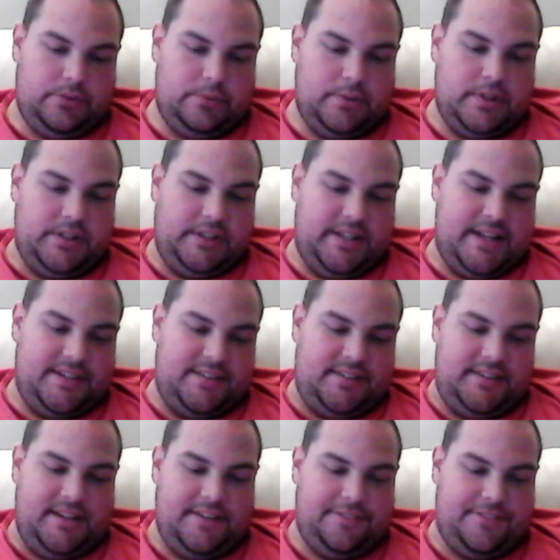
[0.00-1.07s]
So
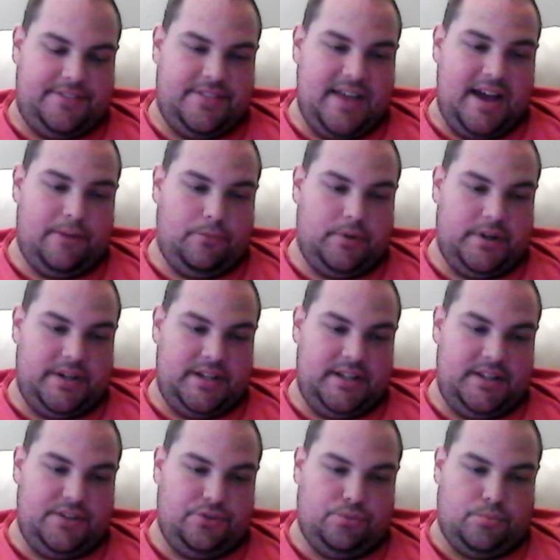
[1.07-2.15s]
let's see if that one
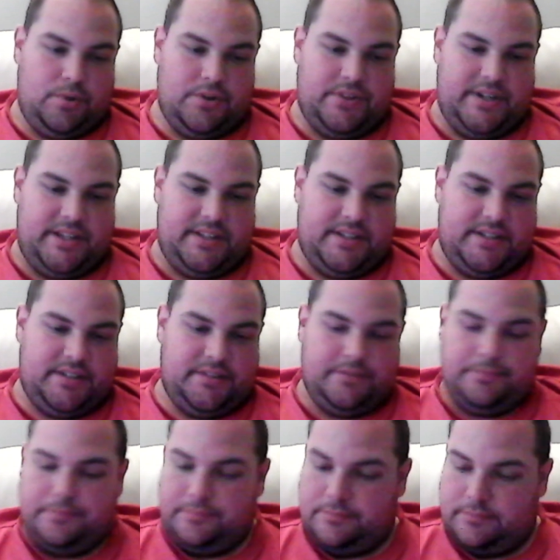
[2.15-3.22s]
is worth
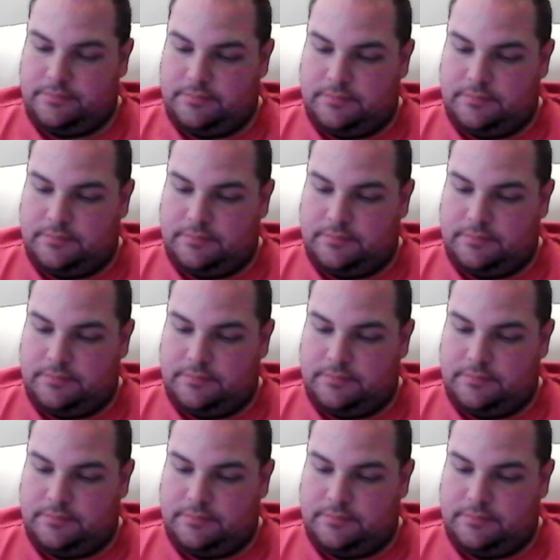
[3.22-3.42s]
anything.